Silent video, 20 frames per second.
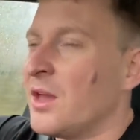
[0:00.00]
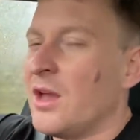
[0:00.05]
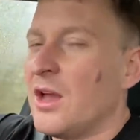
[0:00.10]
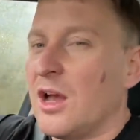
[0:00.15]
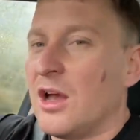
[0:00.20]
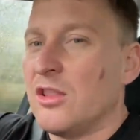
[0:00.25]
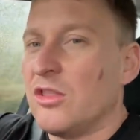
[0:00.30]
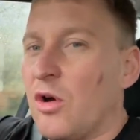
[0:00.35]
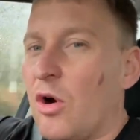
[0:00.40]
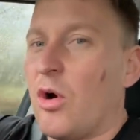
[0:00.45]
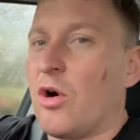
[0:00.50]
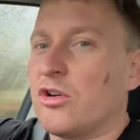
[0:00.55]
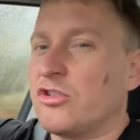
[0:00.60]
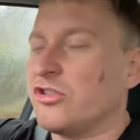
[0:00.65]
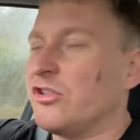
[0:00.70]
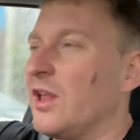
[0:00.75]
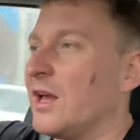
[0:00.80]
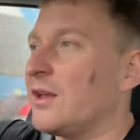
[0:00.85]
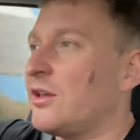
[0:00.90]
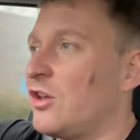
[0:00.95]
and they auction
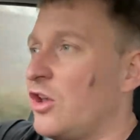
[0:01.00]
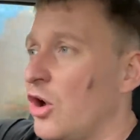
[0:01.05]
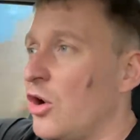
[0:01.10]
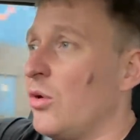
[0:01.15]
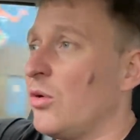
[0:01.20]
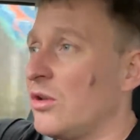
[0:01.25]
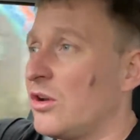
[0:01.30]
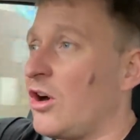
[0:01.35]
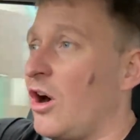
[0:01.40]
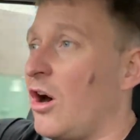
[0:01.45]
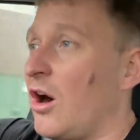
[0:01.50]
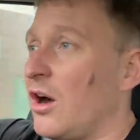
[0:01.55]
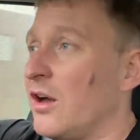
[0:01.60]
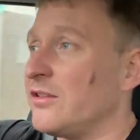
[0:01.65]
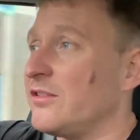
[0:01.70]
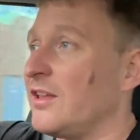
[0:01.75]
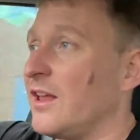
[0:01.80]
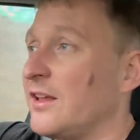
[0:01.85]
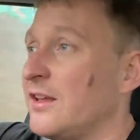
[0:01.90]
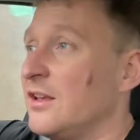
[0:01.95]
like cool cars,
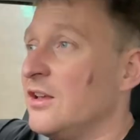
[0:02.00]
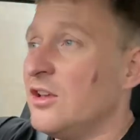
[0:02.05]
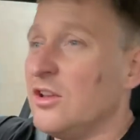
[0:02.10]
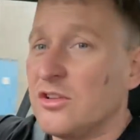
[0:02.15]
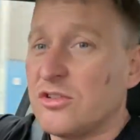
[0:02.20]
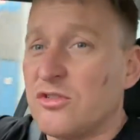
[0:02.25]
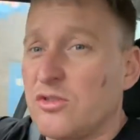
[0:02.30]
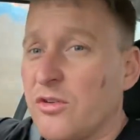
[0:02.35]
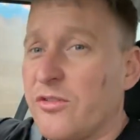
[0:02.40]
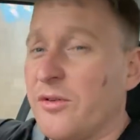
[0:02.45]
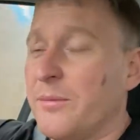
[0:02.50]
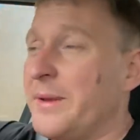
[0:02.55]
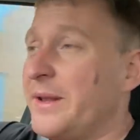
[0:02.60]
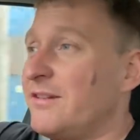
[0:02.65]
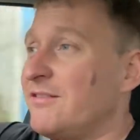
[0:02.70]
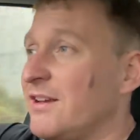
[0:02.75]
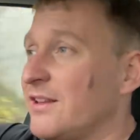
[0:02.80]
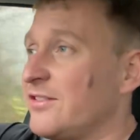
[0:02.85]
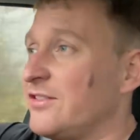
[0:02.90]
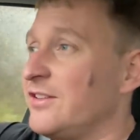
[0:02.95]
like stuff I'm
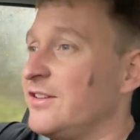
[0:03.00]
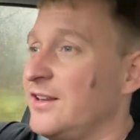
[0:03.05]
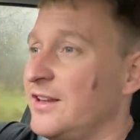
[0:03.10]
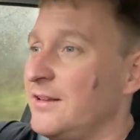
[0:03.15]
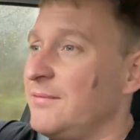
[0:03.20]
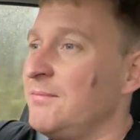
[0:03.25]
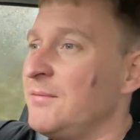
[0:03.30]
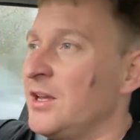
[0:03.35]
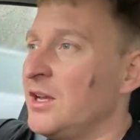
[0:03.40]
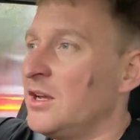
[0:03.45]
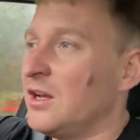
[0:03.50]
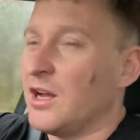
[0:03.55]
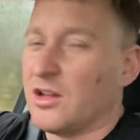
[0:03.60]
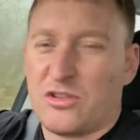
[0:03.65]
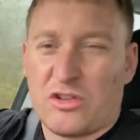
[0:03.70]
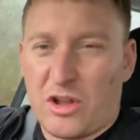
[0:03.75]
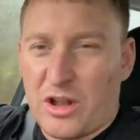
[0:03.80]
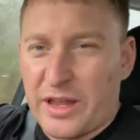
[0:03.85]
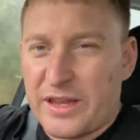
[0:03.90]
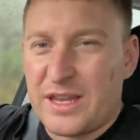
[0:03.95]
interested in. It's
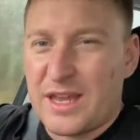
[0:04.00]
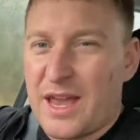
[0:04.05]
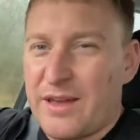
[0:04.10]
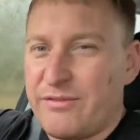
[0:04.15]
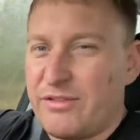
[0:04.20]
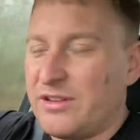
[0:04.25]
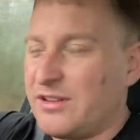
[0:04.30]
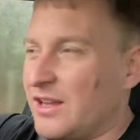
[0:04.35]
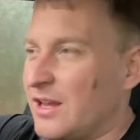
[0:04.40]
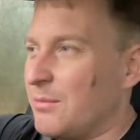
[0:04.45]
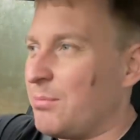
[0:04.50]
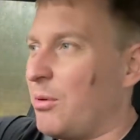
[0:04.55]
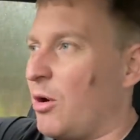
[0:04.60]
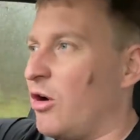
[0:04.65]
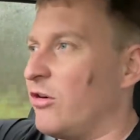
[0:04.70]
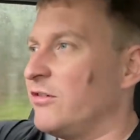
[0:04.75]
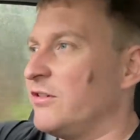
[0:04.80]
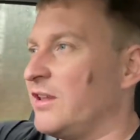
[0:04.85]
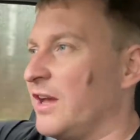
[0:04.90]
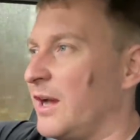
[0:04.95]
not like everyday
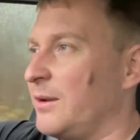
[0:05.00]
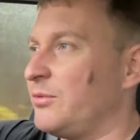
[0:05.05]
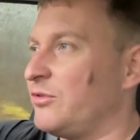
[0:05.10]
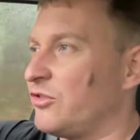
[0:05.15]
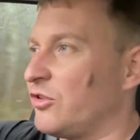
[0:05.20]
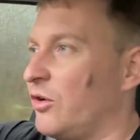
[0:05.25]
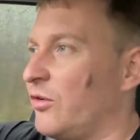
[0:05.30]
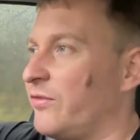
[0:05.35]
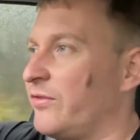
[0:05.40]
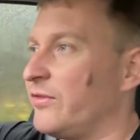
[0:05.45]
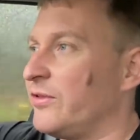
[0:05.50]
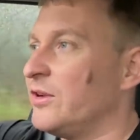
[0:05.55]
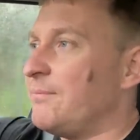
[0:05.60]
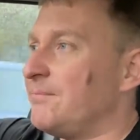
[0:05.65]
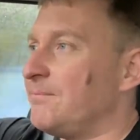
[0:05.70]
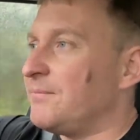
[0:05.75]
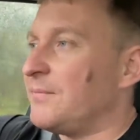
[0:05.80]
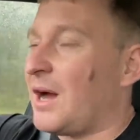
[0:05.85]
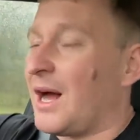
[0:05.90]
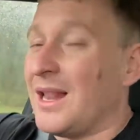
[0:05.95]
boring type stuff.
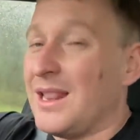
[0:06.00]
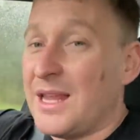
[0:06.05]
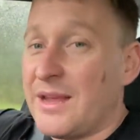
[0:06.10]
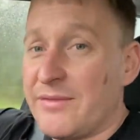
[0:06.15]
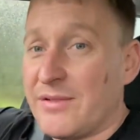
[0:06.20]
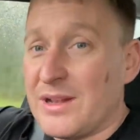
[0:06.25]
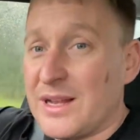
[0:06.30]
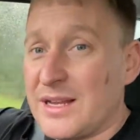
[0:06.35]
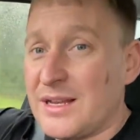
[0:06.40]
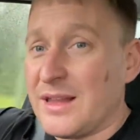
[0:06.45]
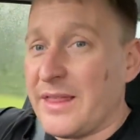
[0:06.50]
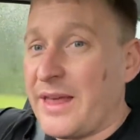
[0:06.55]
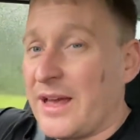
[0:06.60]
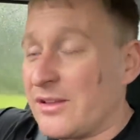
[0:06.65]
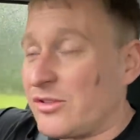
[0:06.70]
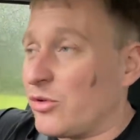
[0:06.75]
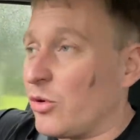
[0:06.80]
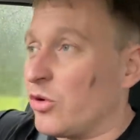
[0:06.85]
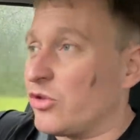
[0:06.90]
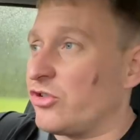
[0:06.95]
I'll leave a link to their
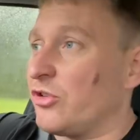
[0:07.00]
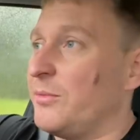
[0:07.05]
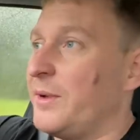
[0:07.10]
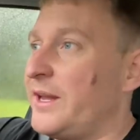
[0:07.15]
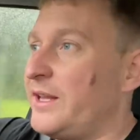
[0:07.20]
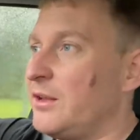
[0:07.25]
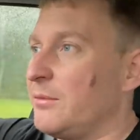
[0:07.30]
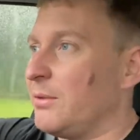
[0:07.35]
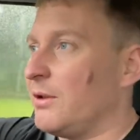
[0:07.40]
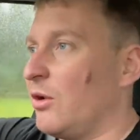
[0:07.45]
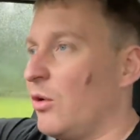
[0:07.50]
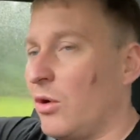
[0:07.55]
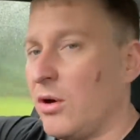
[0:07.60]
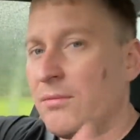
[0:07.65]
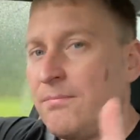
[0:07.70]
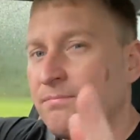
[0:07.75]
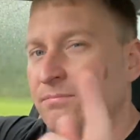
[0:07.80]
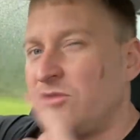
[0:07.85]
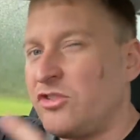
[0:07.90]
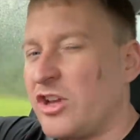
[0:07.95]
social media below.
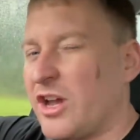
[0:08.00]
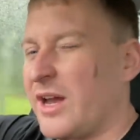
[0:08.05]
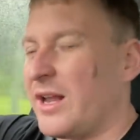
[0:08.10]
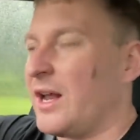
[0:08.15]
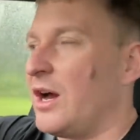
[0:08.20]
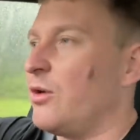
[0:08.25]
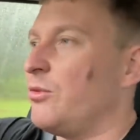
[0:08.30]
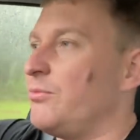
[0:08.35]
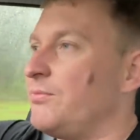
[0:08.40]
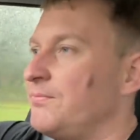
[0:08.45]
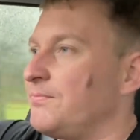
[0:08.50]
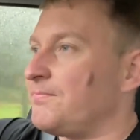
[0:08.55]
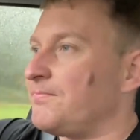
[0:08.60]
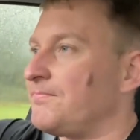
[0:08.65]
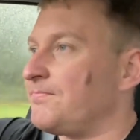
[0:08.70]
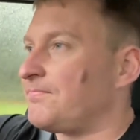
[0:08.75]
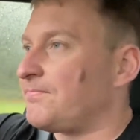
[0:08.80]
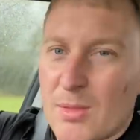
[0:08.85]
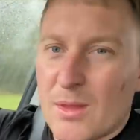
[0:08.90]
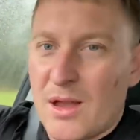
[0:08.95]
Check it out.
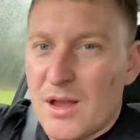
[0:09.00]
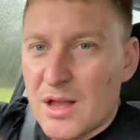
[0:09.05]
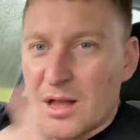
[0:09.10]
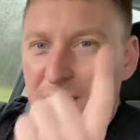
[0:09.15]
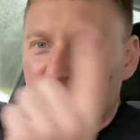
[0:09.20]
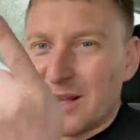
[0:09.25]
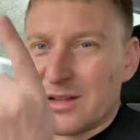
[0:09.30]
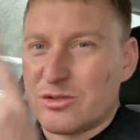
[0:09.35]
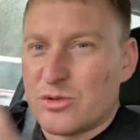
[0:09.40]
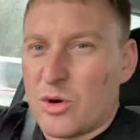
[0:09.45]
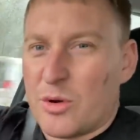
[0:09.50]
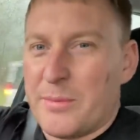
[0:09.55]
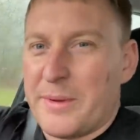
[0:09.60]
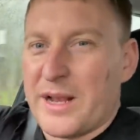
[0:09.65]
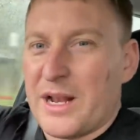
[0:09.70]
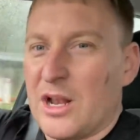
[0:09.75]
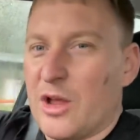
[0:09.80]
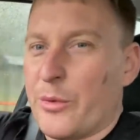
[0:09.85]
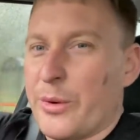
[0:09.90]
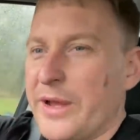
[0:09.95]
Let's go meet
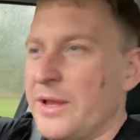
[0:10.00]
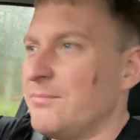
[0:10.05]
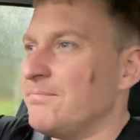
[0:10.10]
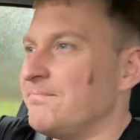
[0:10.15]
Louis.